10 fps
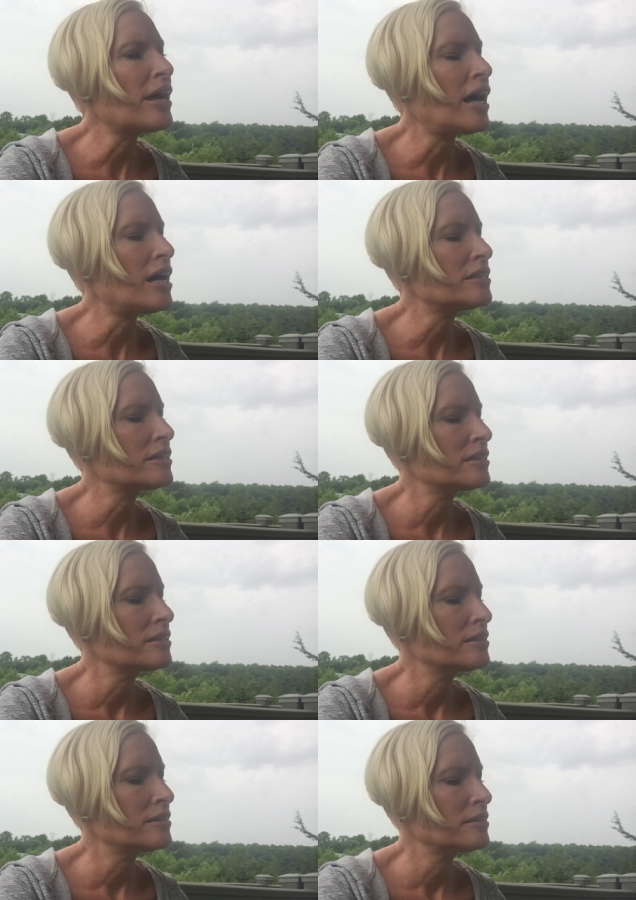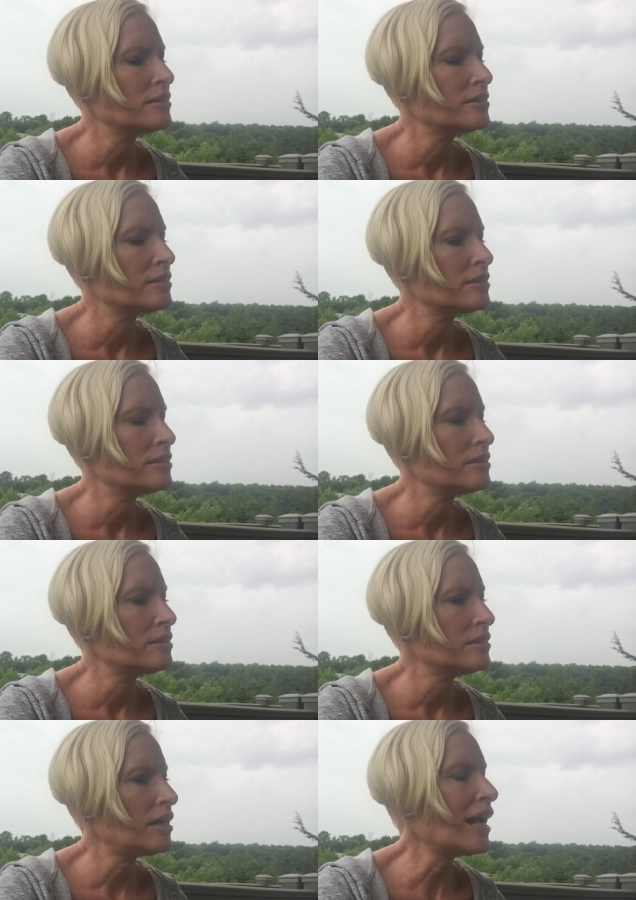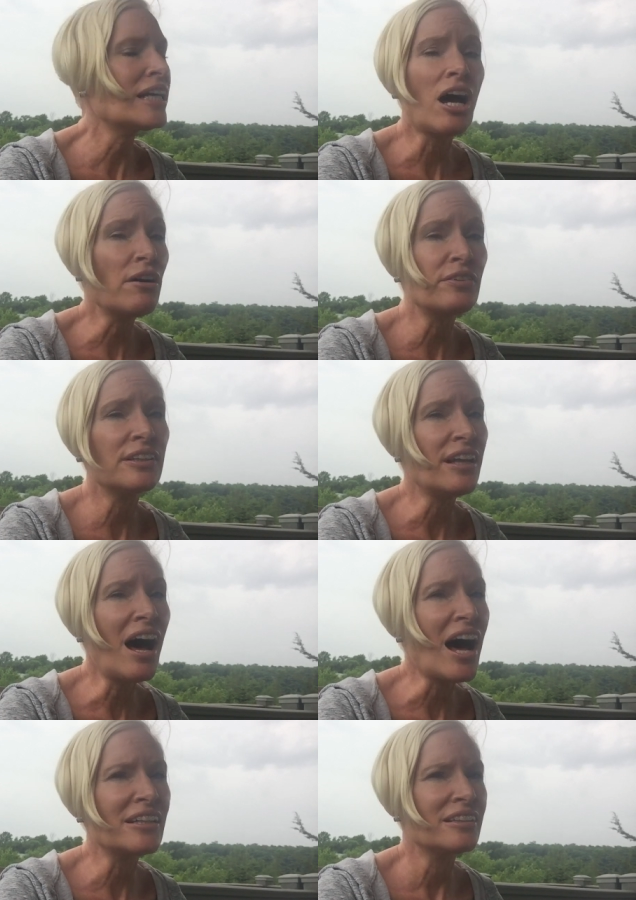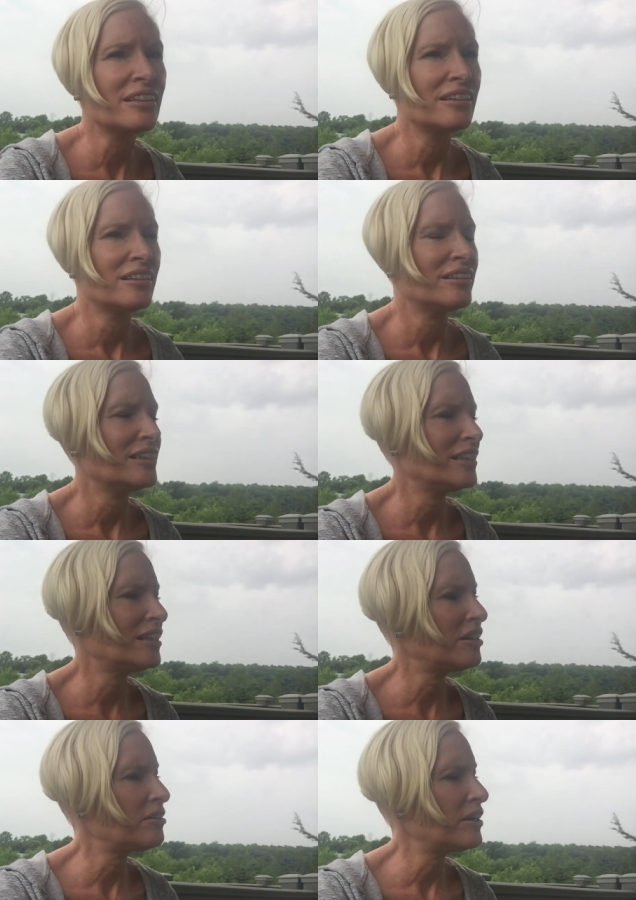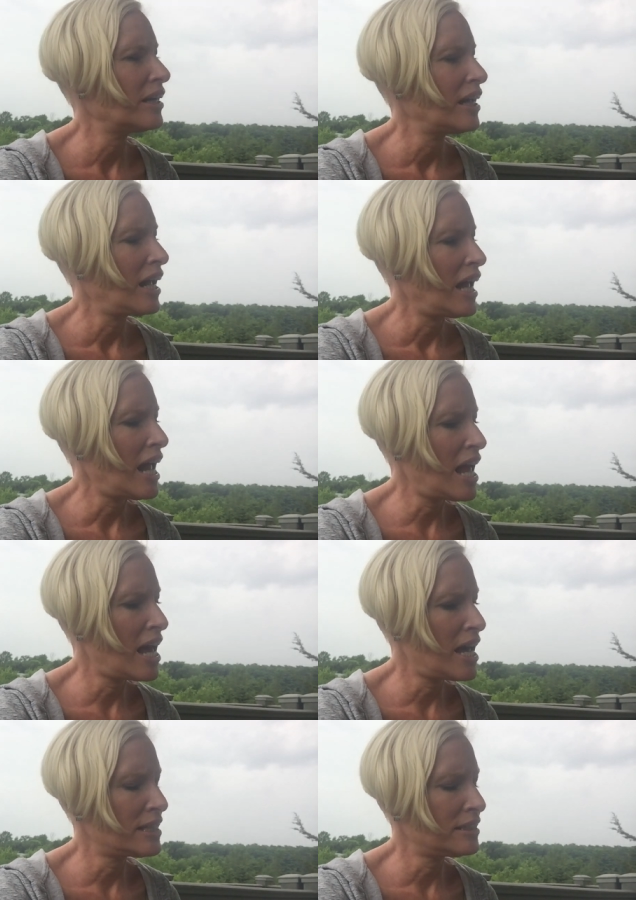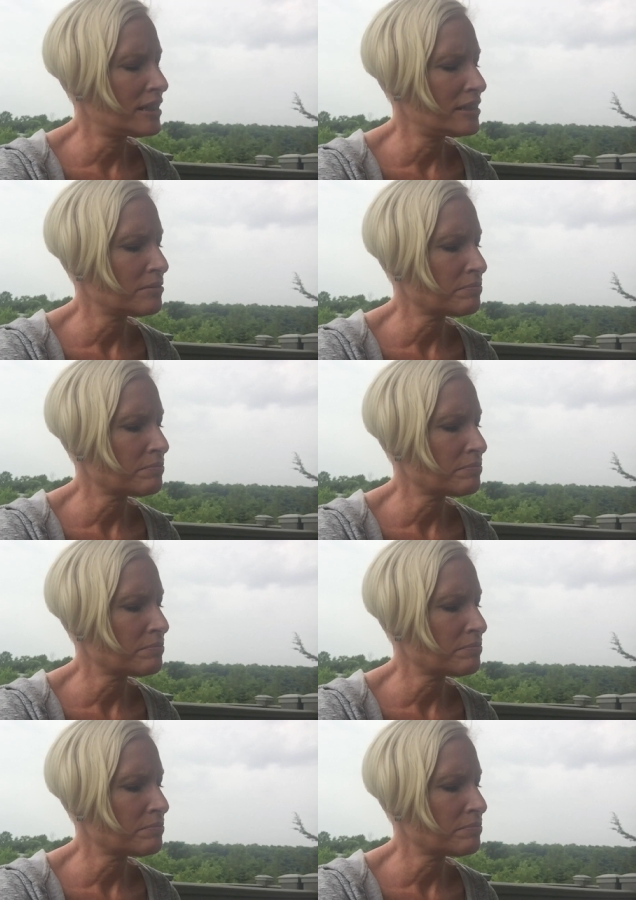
that I could offer a lot, you know? And